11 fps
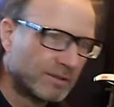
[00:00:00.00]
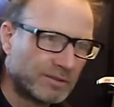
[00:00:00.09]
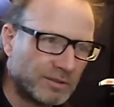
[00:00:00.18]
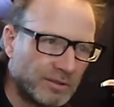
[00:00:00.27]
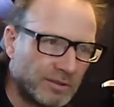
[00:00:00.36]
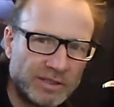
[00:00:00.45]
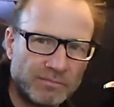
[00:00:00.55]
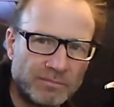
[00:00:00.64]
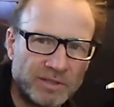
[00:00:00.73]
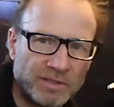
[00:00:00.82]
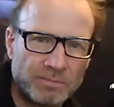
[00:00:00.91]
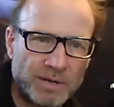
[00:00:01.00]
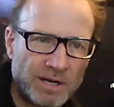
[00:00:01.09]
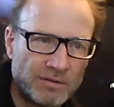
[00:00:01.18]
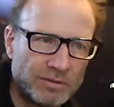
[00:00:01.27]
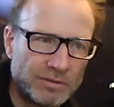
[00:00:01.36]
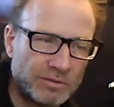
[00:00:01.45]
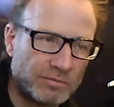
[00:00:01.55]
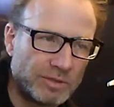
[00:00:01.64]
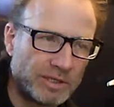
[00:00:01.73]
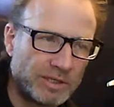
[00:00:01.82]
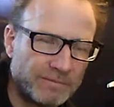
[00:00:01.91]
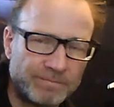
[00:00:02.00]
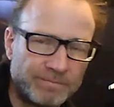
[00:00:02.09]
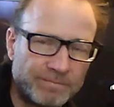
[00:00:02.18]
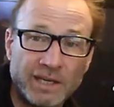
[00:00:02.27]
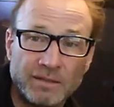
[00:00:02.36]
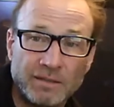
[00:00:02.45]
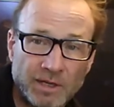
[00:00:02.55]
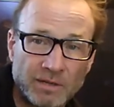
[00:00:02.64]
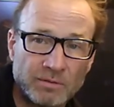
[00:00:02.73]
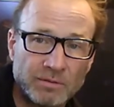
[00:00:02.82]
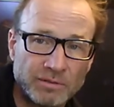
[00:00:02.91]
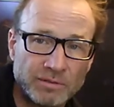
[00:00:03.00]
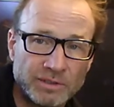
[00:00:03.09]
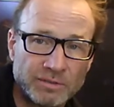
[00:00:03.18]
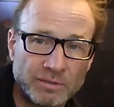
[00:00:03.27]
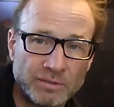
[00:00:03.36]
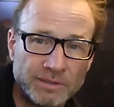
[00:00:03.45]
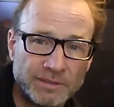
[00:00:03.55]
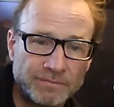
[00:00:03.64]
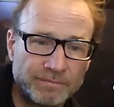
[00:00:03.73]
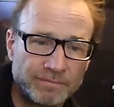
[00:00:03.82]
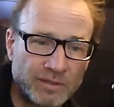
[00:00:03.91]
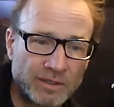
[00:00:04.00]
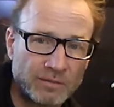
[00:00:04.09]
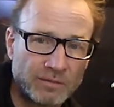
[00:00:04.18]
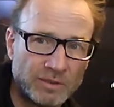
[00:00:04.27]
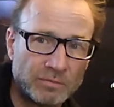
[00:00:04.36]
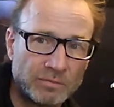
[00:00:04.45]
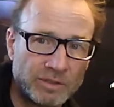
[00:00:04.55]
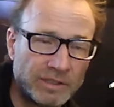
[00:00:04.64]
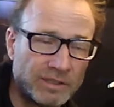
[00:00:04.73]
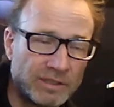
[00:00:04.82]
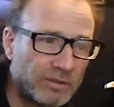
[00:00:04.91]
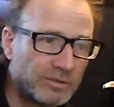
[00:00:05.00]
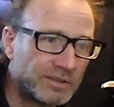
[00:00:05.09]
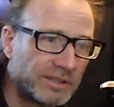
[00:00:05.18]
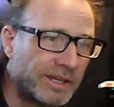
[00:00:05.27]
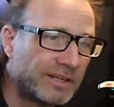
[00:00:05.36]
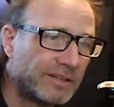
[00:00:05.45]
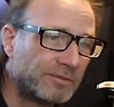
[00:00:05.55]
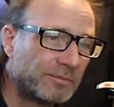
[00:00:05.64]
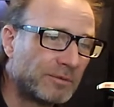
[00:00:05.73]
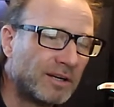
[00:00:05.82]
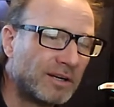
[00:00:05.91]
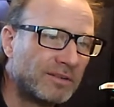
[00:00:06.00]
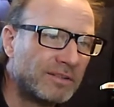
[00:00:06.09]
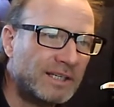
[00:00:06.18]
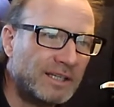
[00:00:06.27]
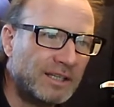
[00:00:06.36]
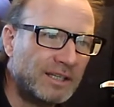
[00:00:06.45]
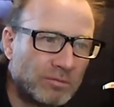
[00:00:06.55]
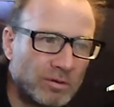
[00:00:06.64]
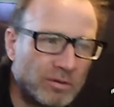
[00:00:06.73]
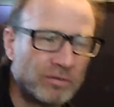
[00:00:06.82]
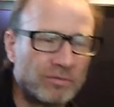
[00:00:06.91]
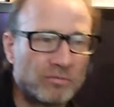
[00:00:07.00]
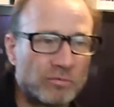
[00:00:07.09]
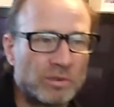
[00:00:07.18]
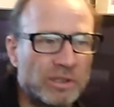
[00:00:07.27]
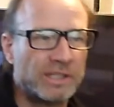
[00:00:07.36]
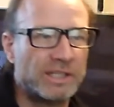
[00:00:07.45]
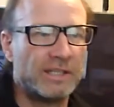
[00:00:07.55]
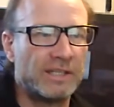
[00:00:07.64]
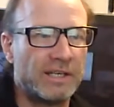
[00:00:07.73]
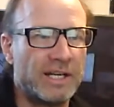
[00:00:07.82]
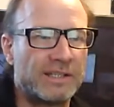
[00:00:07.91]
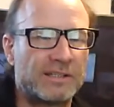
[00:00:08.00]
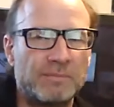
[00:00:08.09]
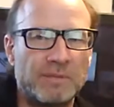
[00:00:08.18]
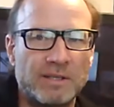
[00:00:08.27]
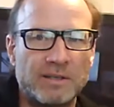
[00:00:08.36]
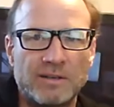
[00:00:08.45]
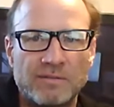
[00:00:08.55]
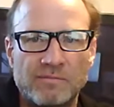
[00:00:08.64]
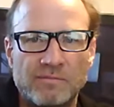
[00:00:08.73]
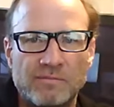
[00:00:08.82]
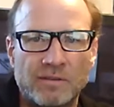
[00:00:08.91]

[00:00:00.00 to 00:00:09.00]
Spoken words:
So if I can measure power during running and power during swimming, which we're getting close to that as well, we're really getting an estimate of